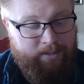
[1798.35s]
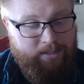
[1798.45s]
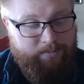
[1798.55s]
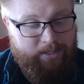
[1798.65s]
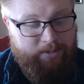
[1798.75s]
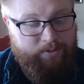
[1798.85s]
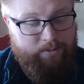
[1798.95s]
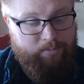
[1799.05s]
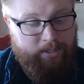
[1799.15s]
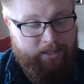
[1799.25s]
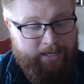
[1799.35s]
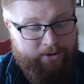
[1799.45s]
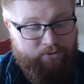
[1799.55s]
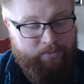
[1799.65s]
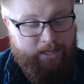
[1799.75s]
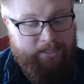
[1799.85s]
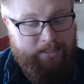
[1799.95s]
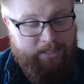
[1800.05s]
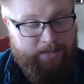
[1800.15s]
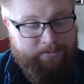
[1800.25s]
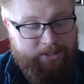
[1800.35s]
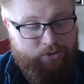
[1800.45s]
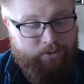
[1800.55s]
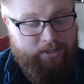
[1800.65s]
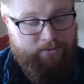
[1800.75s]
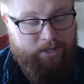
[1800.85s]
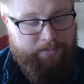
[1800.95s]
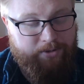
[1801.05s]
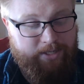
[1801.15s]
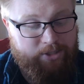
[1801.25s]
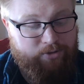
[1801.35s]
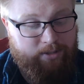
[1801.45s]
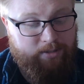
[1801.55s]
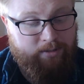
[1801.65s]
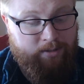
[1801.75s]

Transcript: something that was completely out of place in the empty streets of the upper district.